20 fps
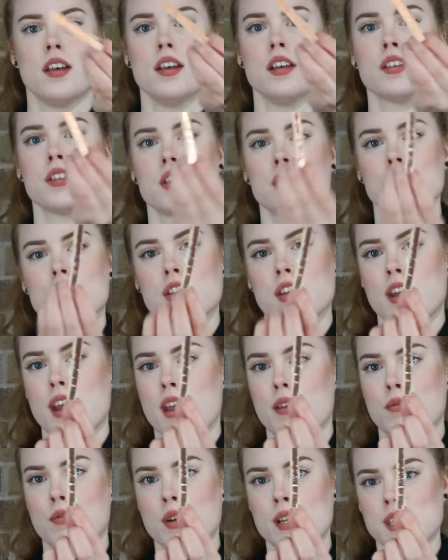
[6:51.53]
So you should
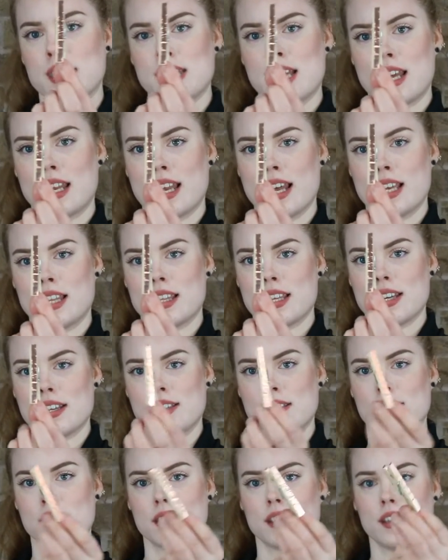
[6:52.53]
have one side like this
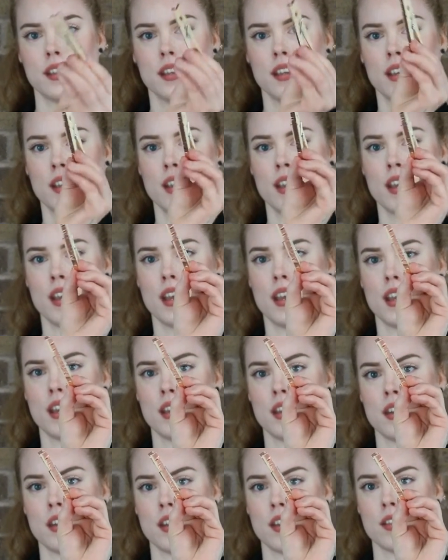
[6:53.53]
and
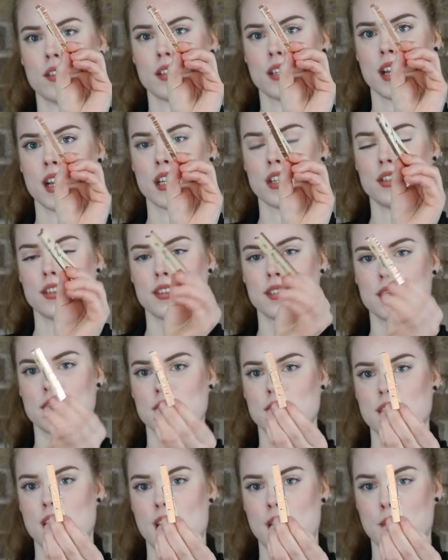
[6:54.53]
another side just the
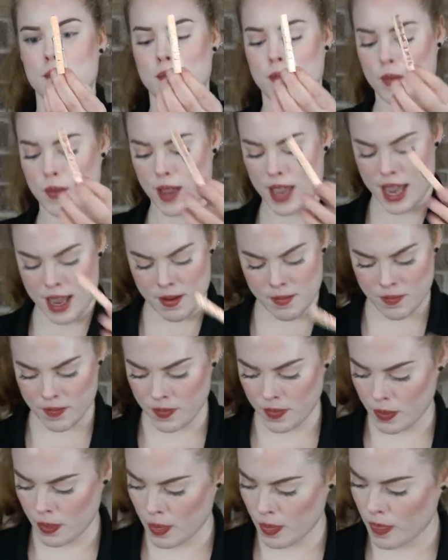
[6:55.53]
same. Okay?
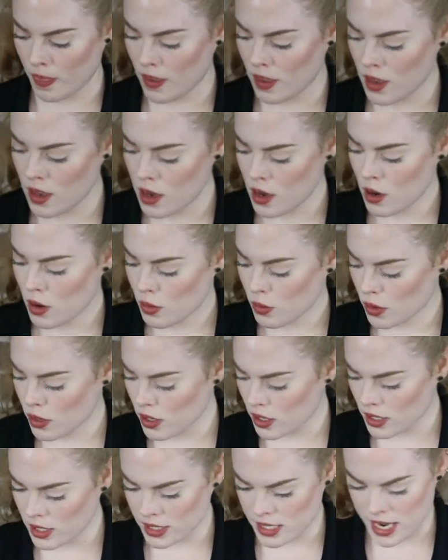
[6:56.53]
We're
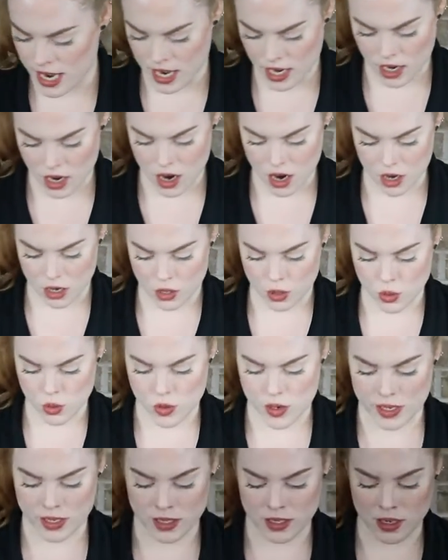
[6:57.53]
going to take our
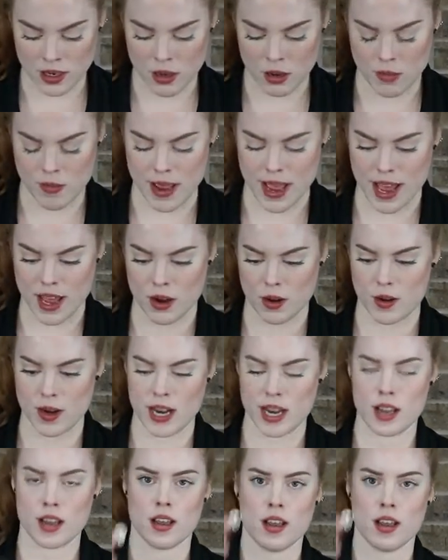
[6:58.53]
coin cell battery.